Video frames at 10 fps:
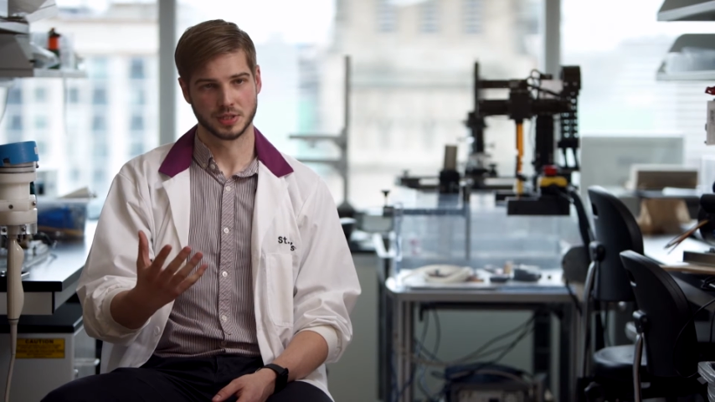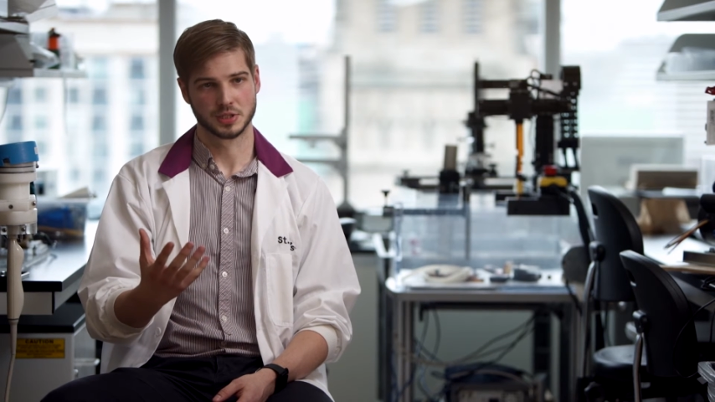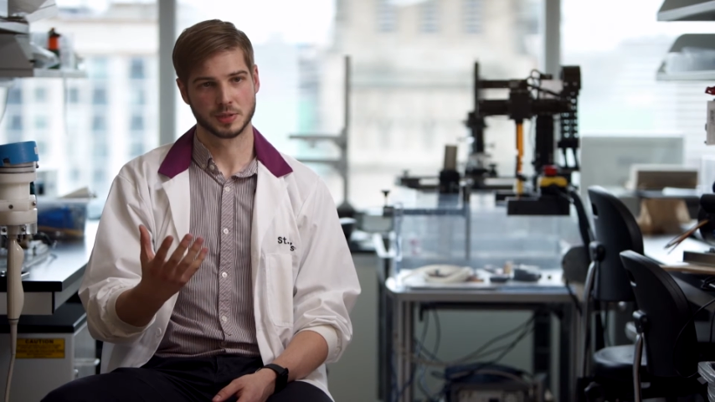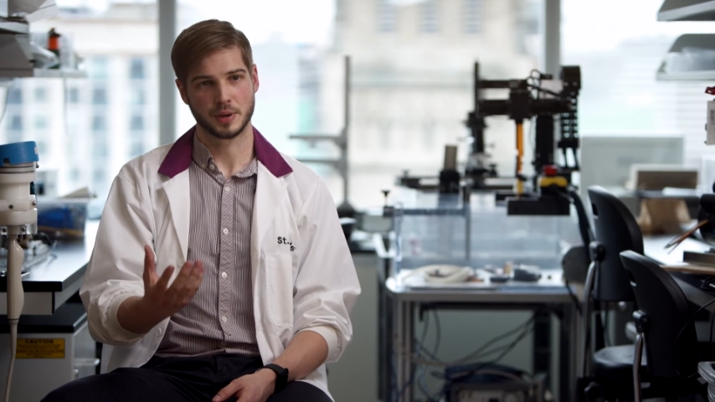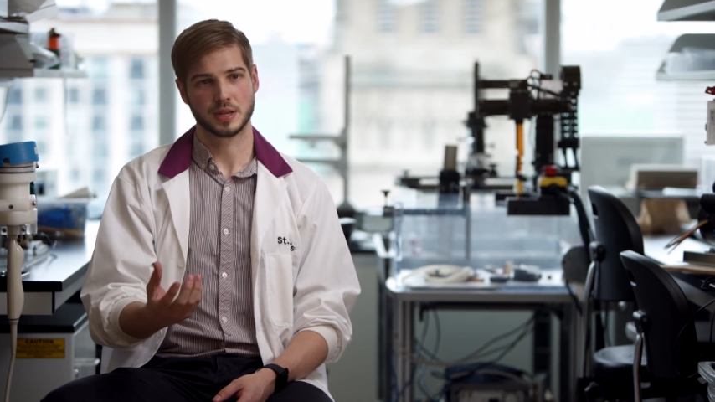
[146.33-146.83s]
to
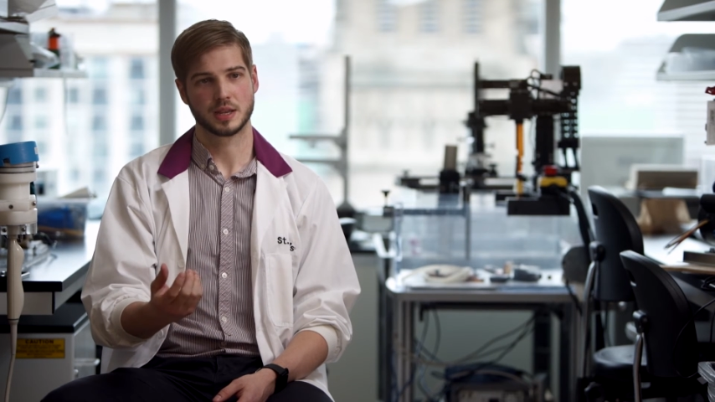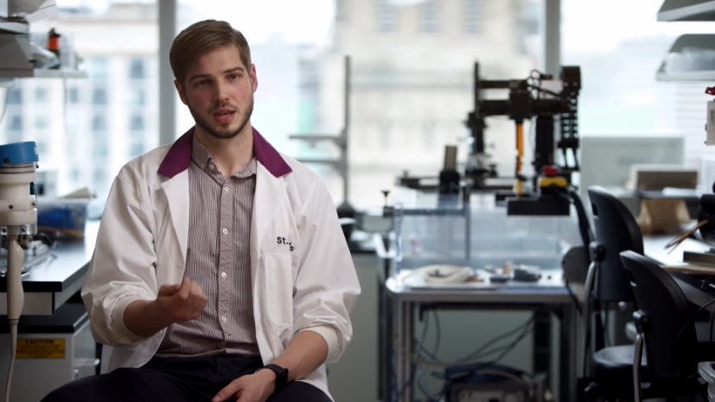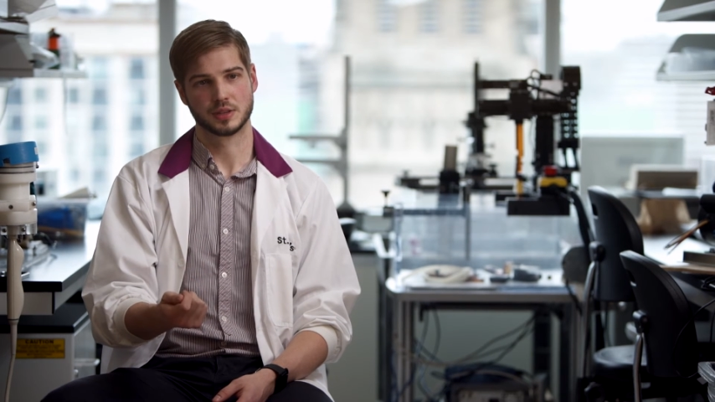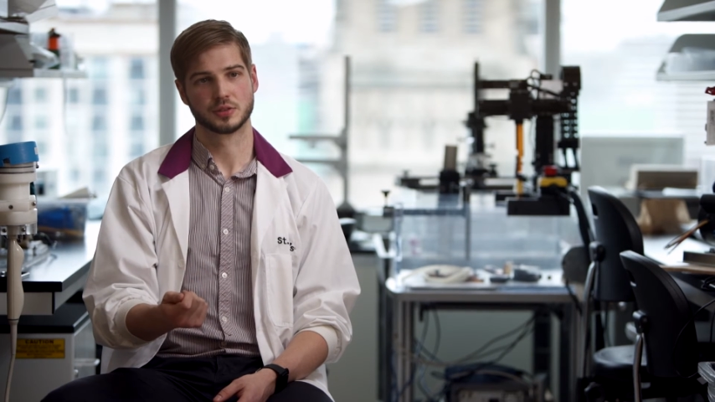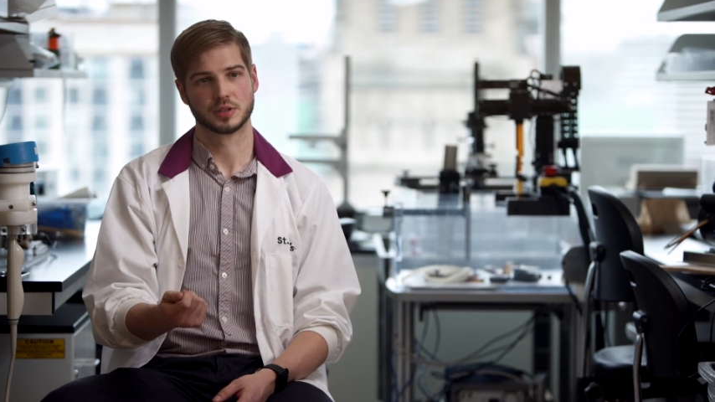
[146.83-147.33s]
spike
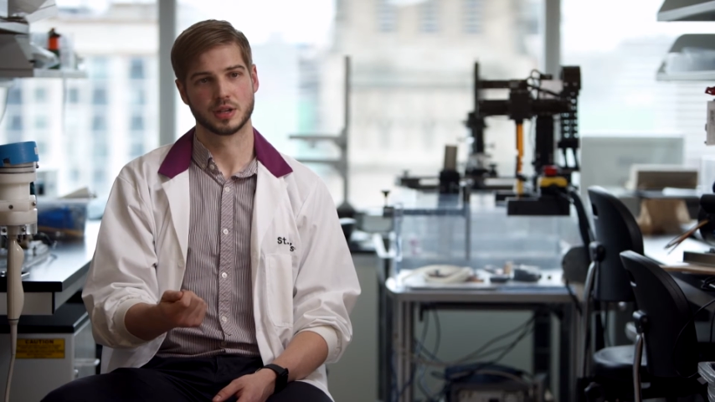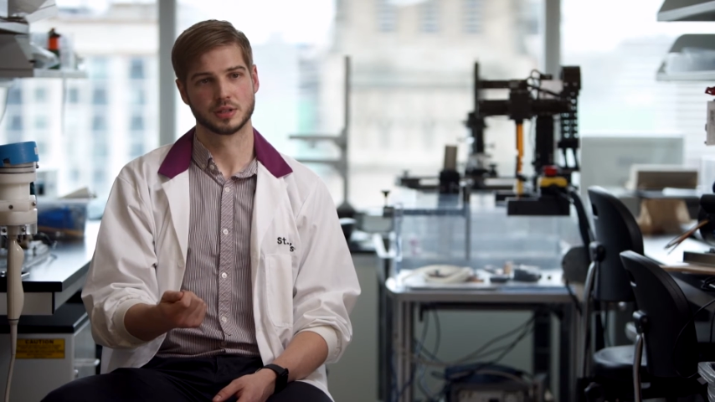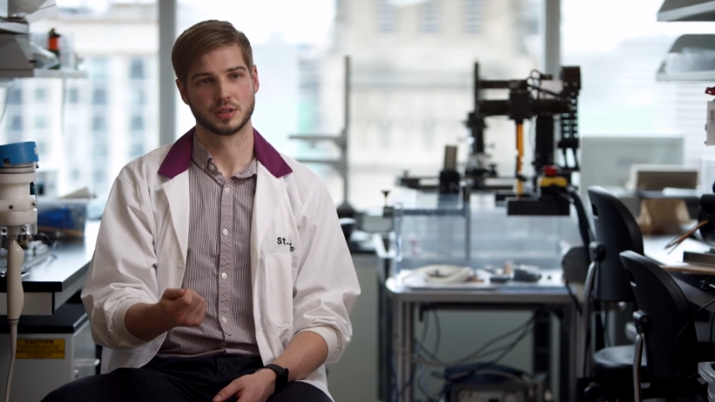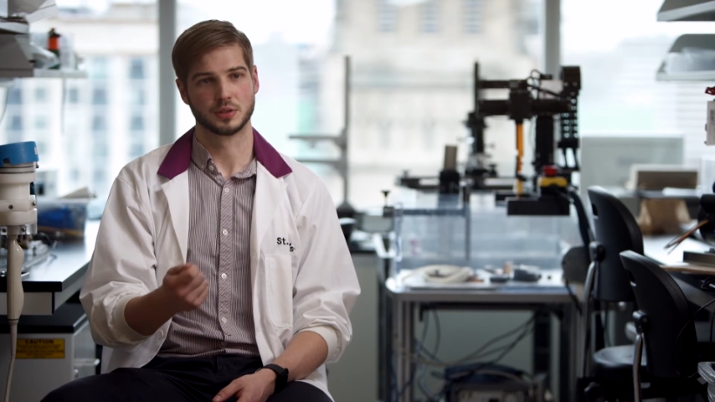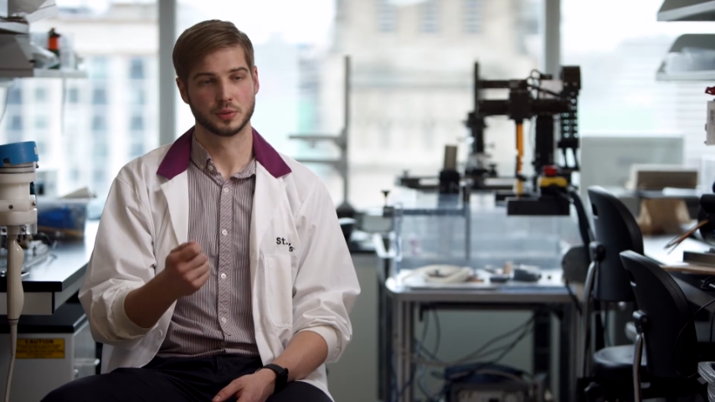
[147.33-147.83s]
cancer
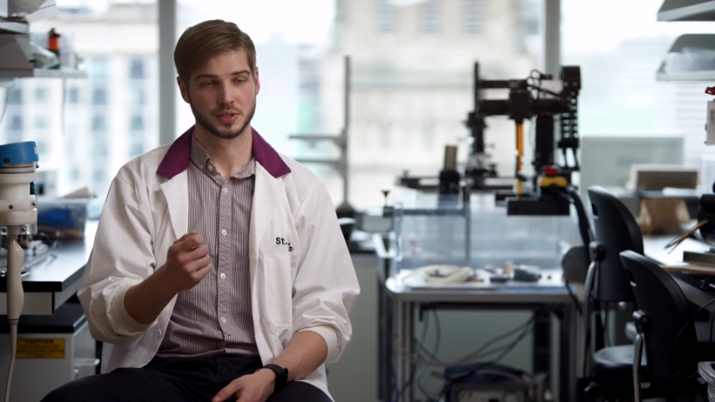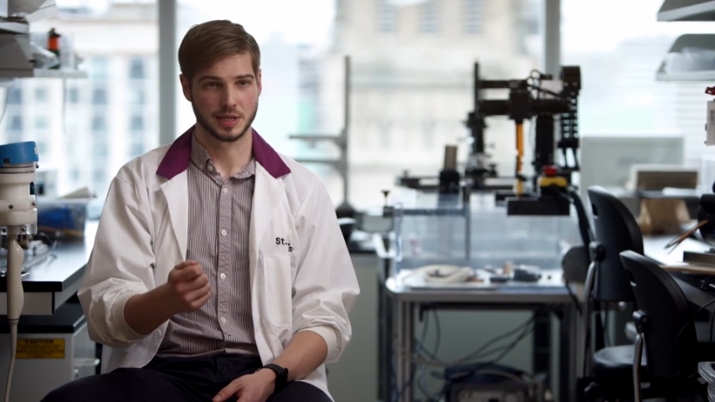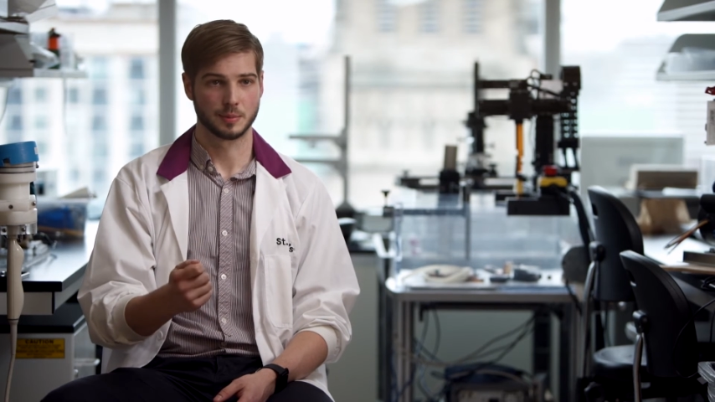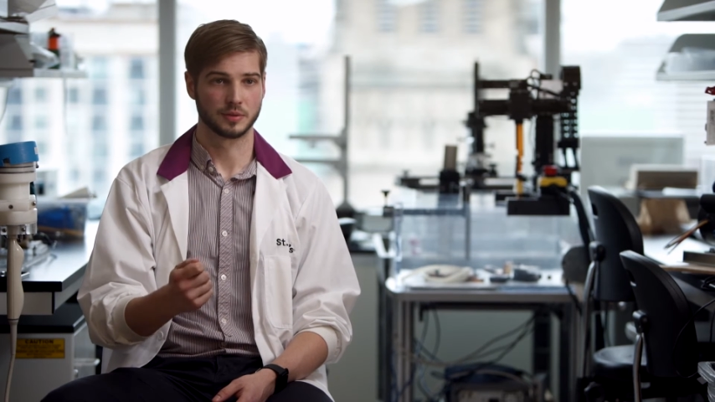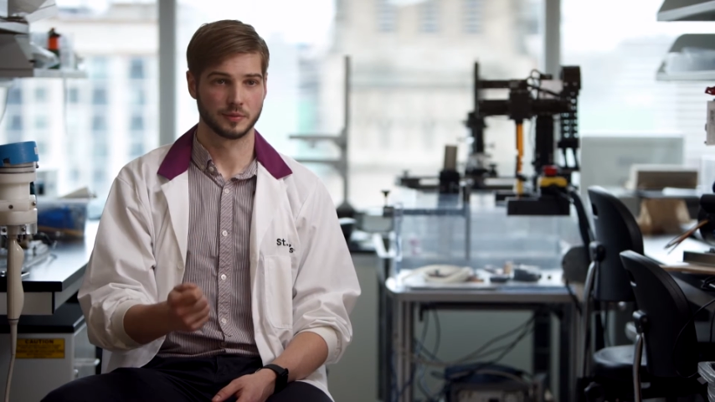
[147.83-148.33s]
cells into a
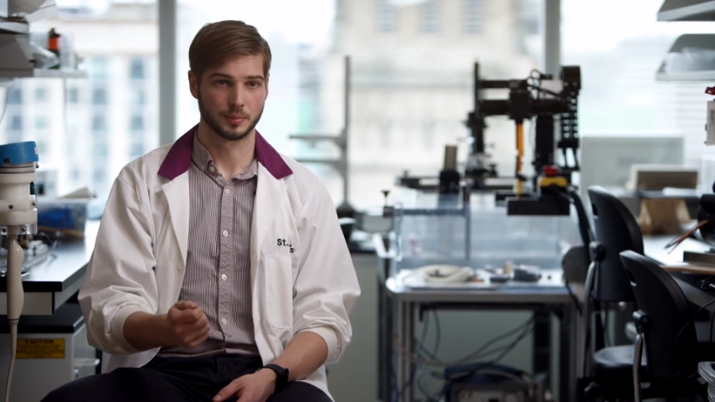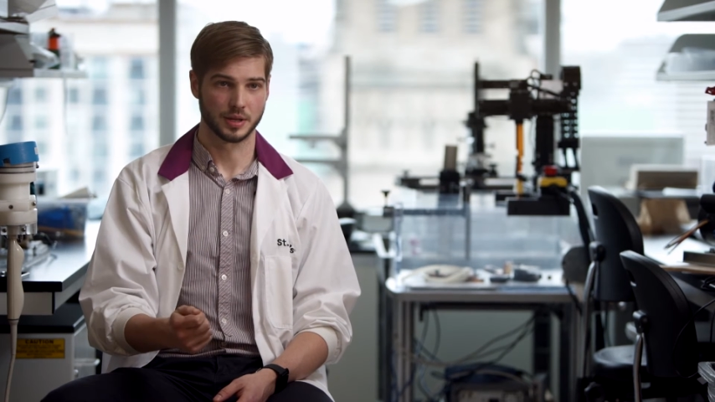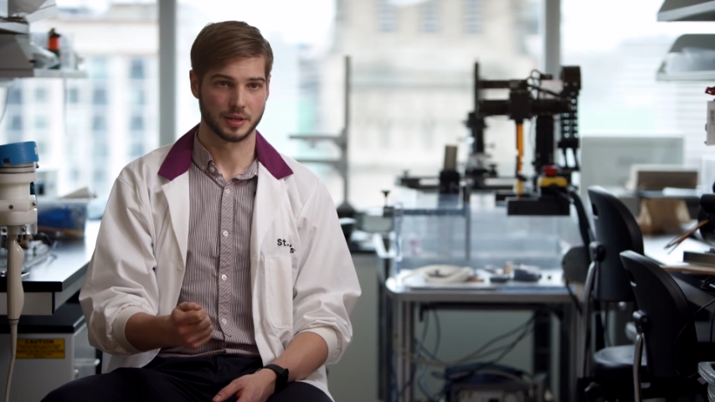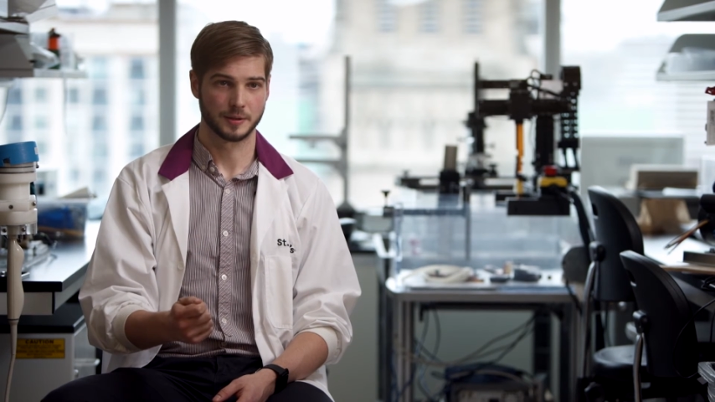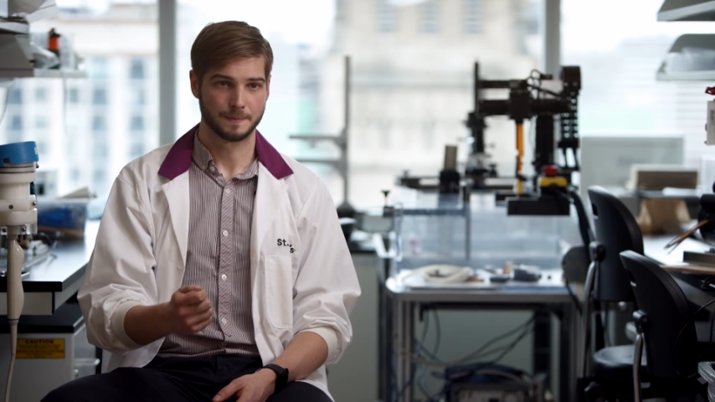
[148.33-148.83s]
sample of
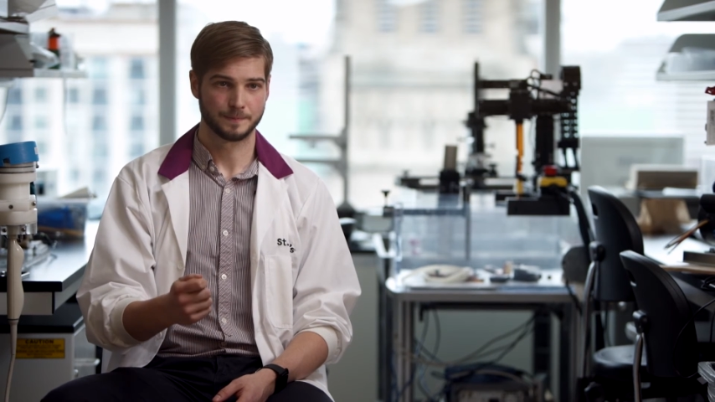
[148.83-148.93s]
blood